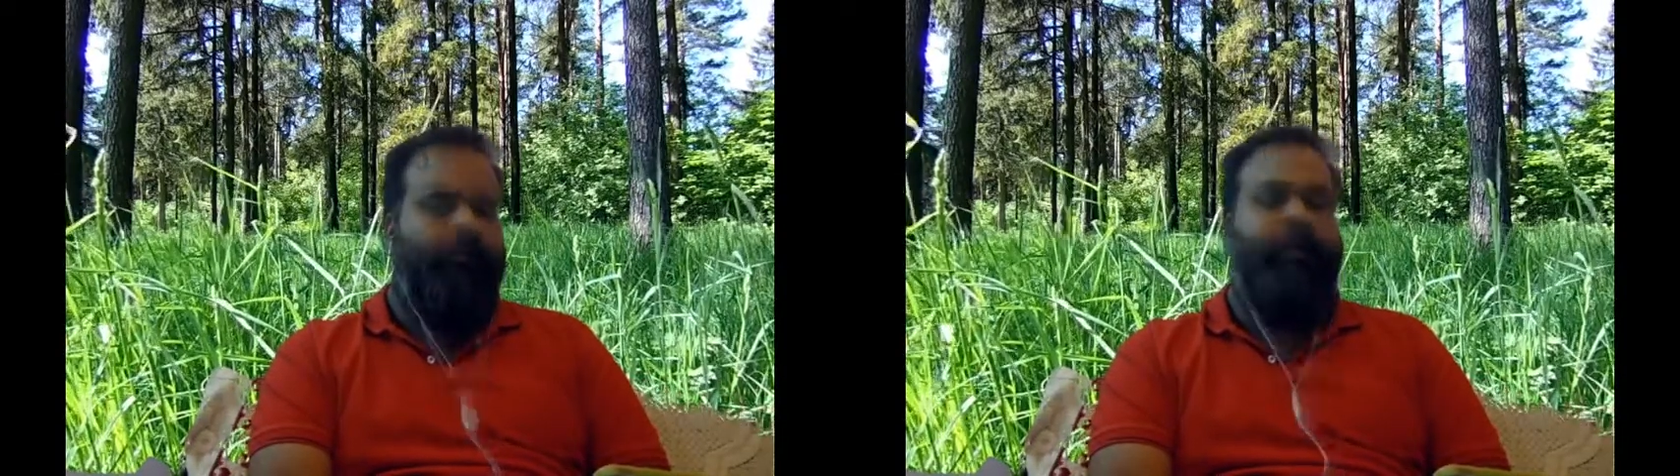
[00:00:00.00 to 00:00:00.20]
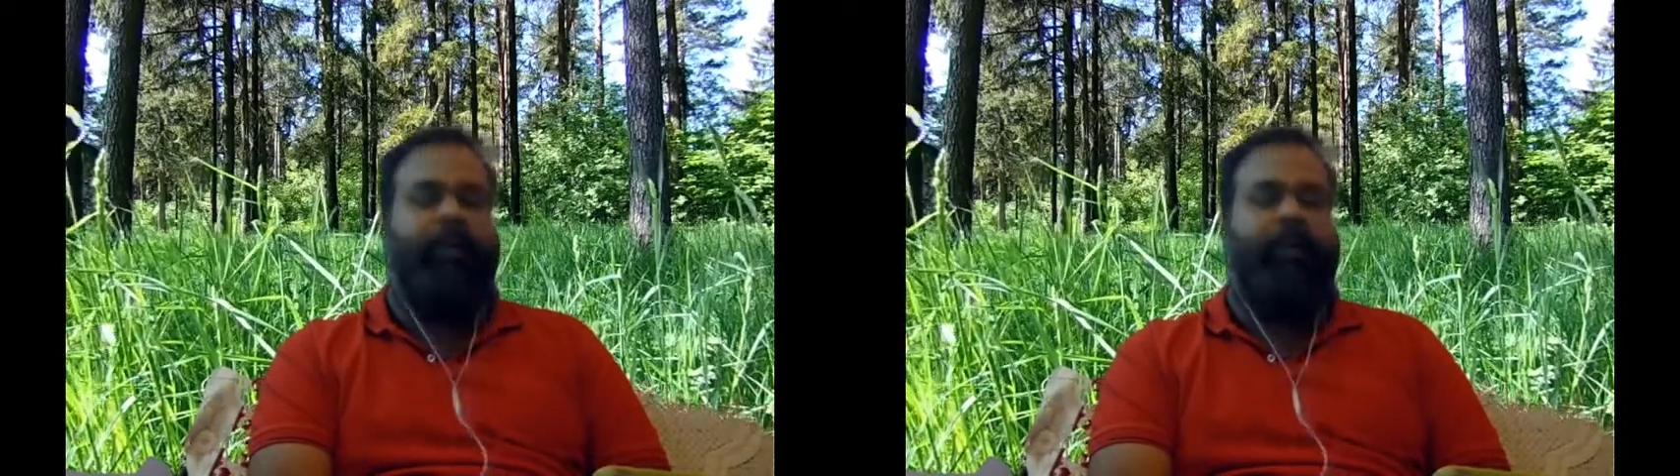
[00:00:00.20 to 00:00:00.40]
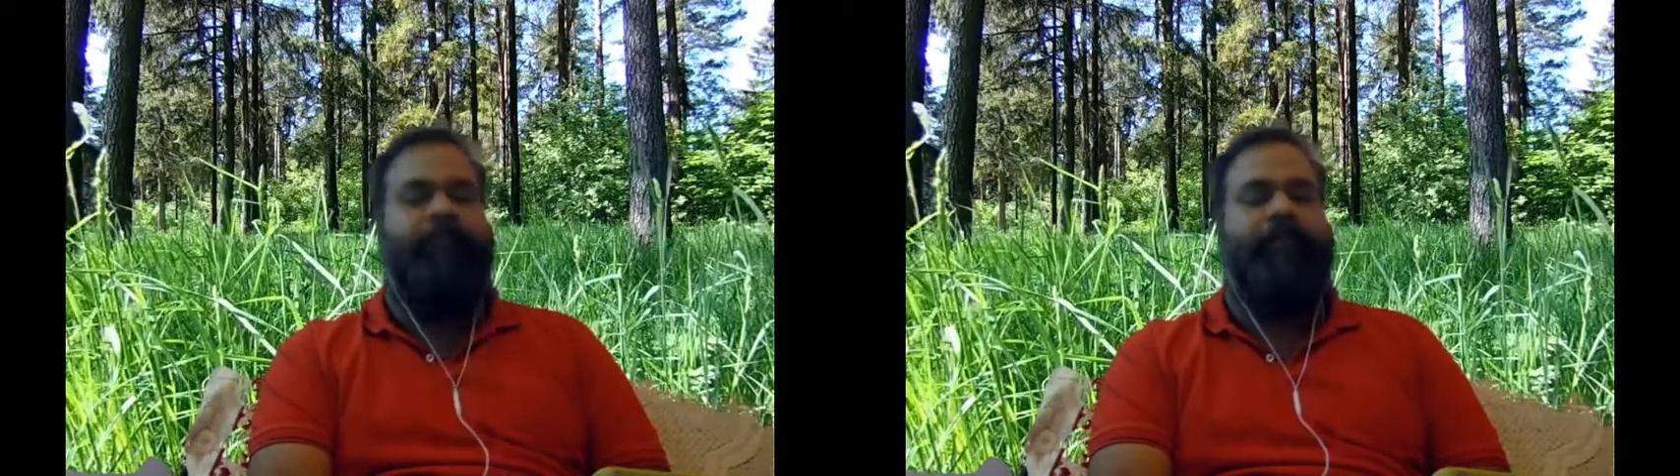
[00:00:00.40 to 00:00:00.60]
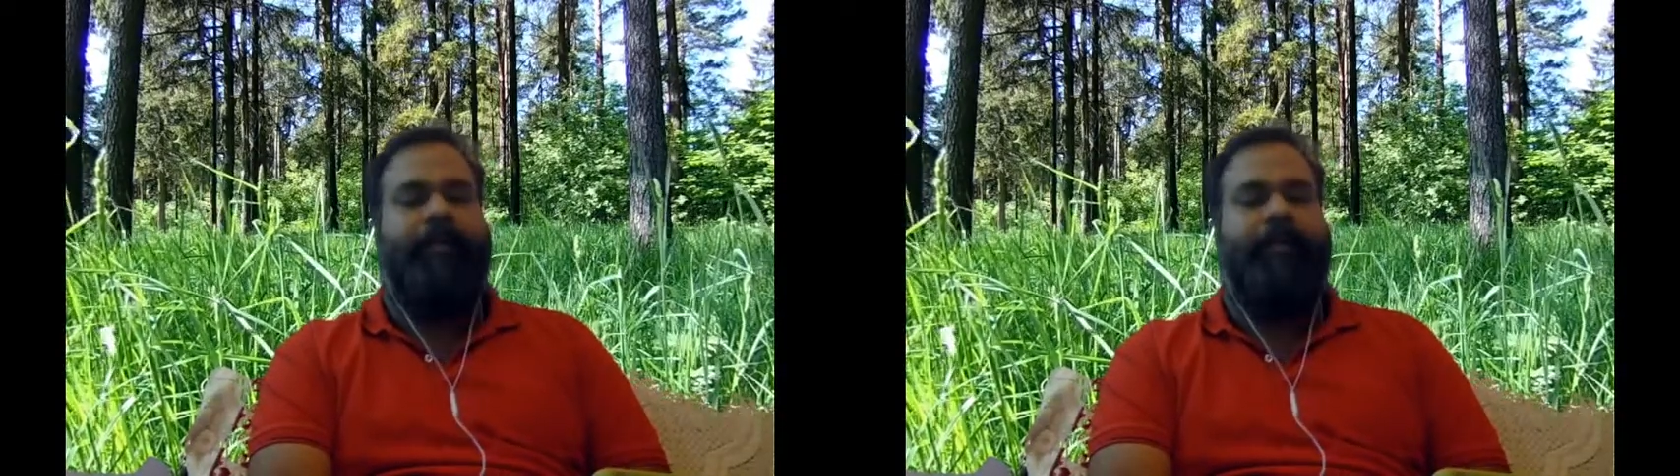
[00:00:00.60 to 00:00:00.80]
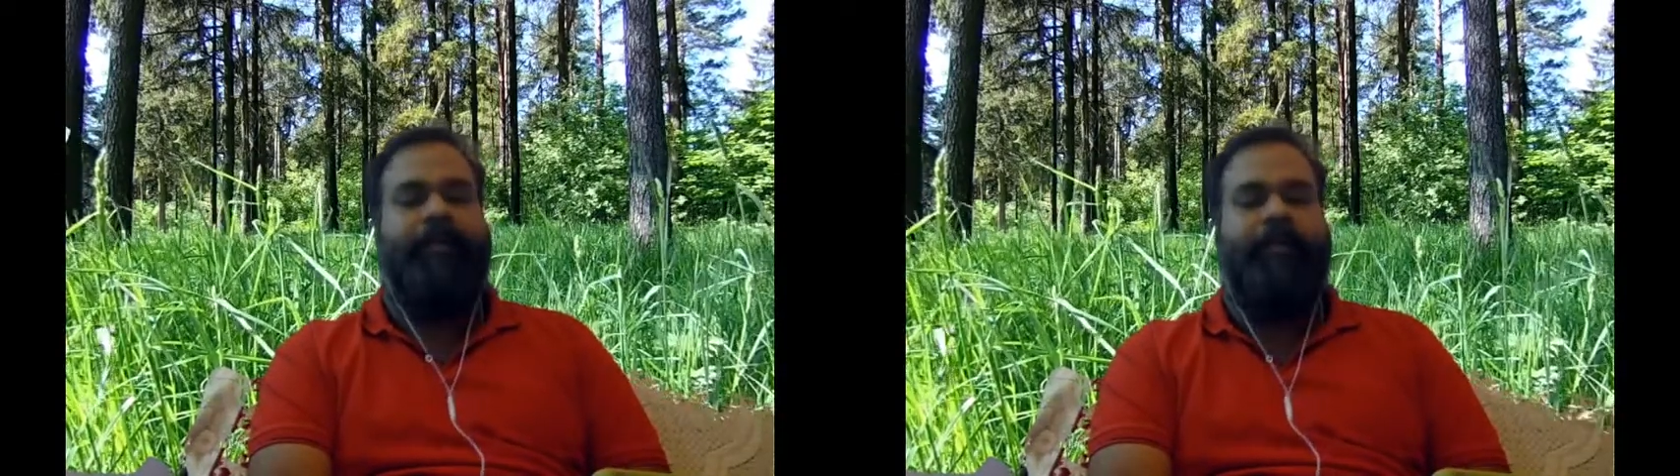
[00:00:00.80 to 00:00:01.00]

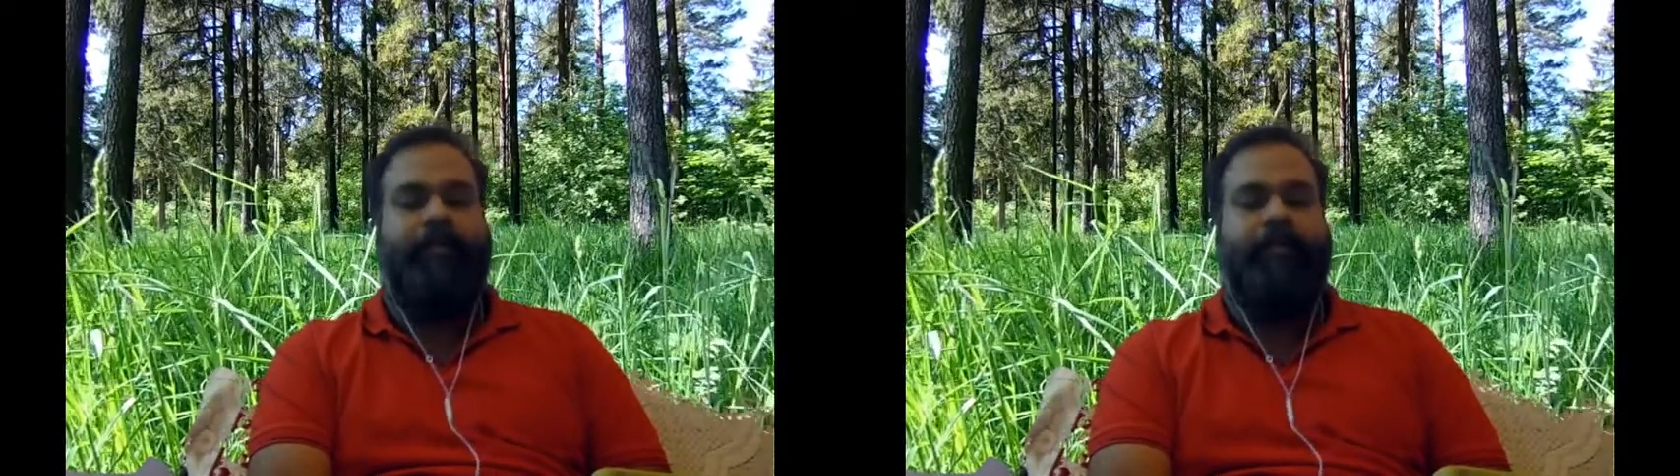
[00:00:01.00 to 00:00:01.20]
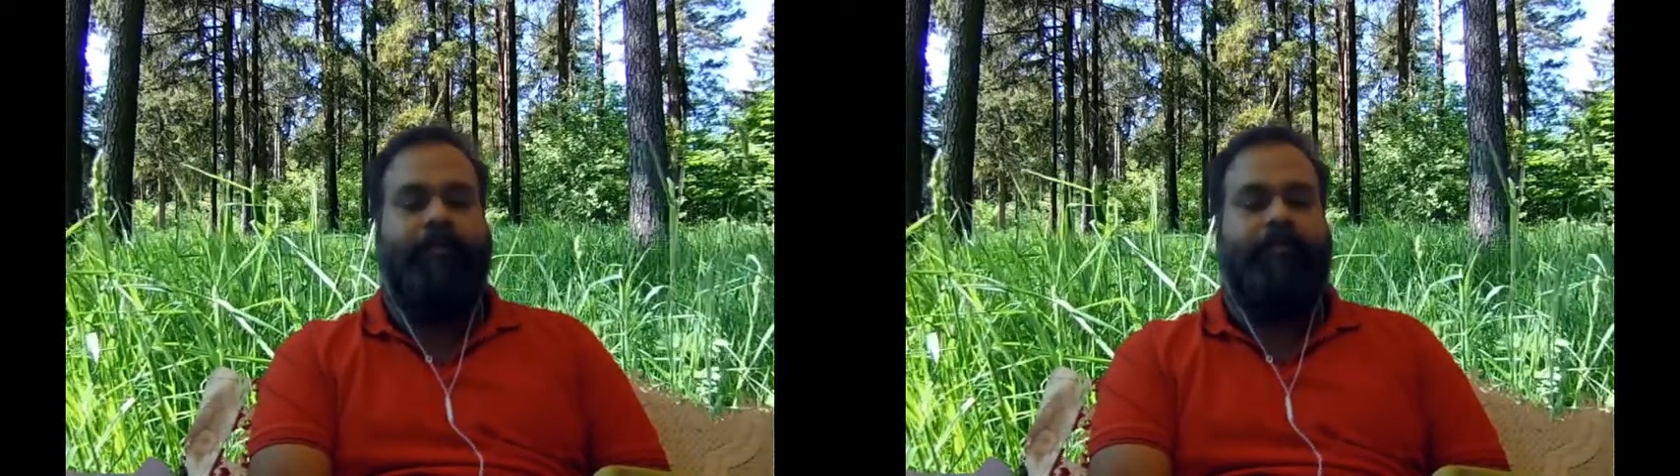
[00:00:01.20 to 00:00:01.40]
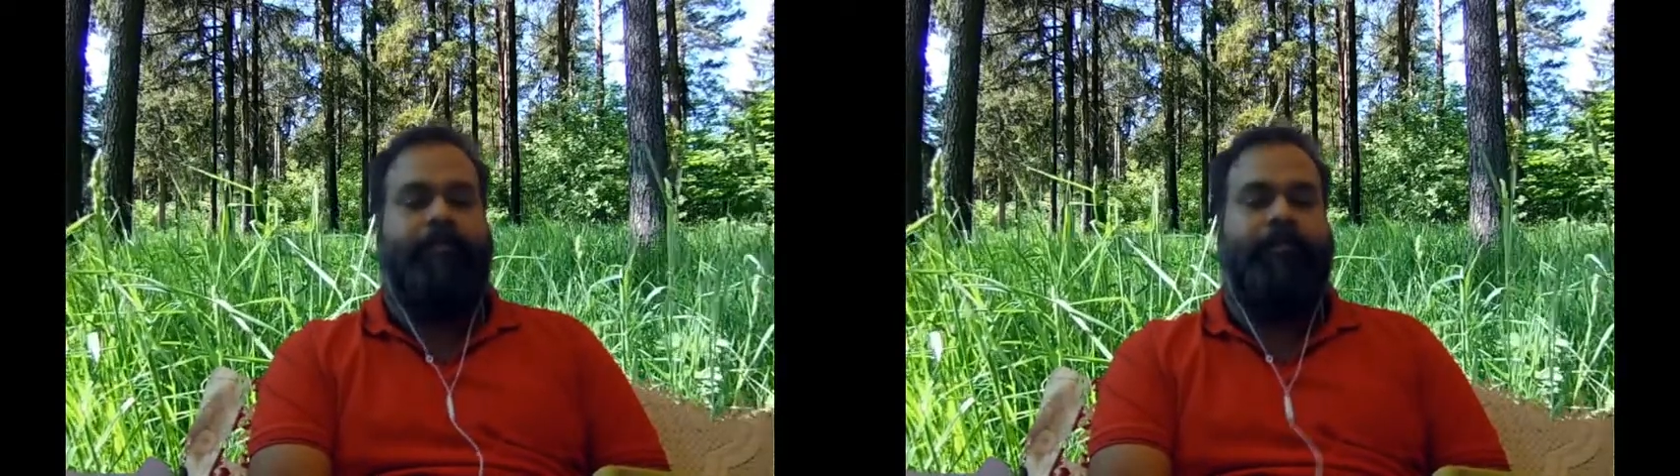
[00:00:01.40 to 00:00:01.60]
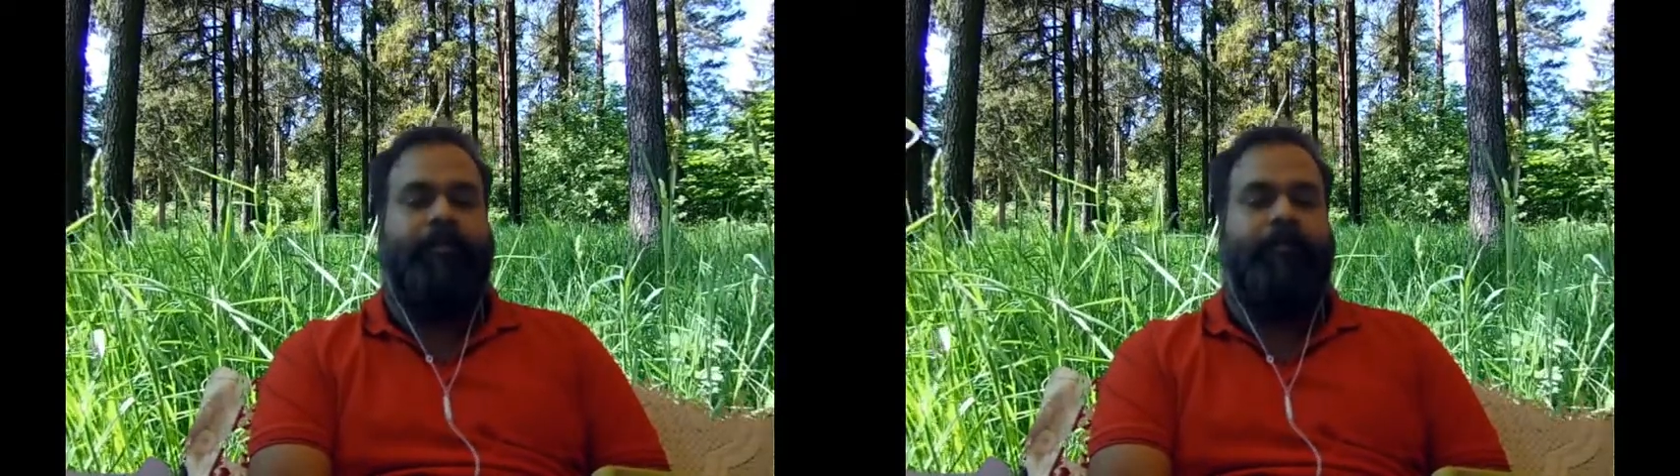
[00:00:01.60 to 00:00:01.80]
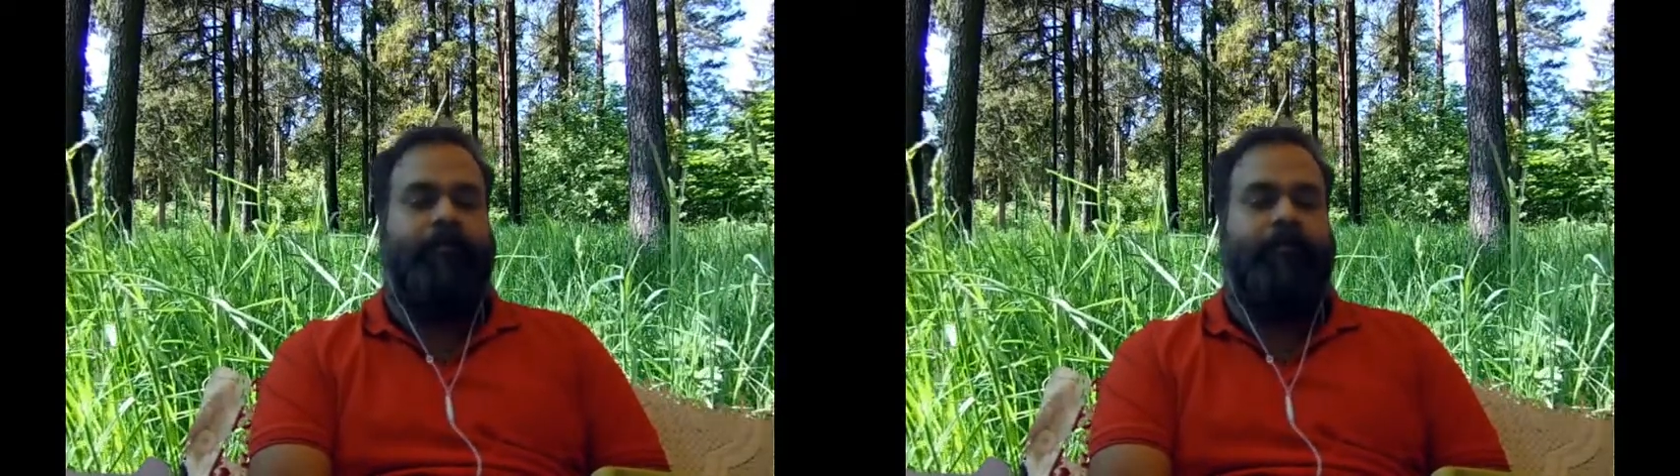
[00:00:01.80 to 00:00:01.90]
aggravated in such people